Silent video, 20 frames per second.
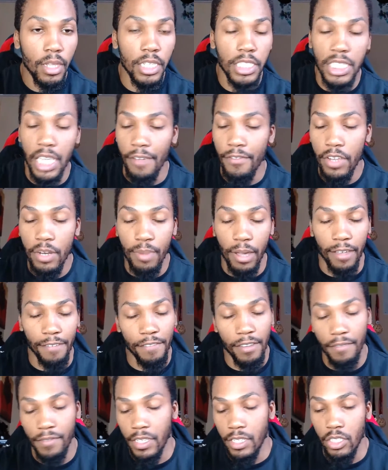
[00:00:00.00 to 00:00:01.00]
7 by
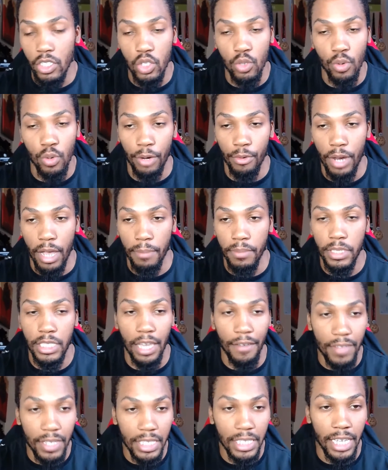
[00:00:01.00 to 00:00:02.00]
15 to 20 reps,
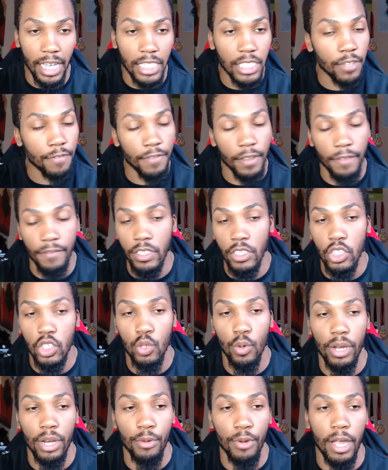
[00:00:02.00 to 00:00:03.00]
7 sets of 15 to
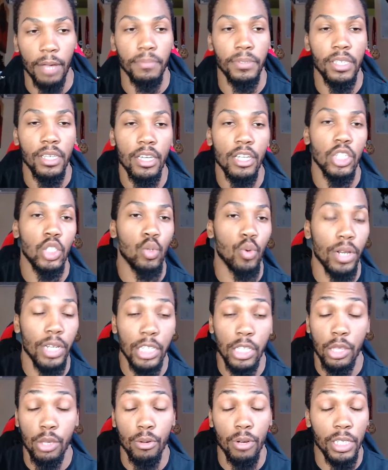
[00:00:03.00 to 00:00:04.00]
20 reps, 20
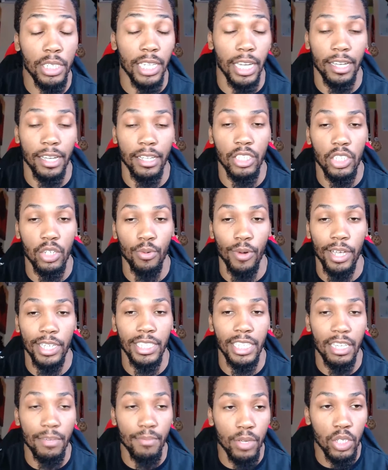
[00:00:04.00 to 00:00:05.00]
to 30 seconds to
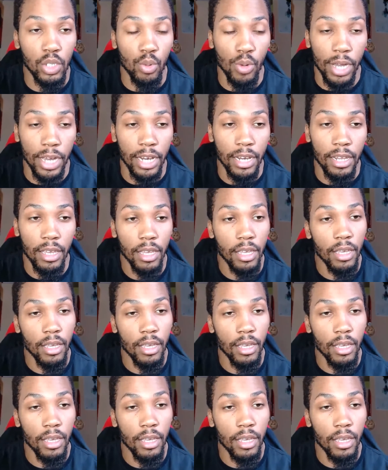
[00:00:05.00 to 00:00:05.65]
rest in between,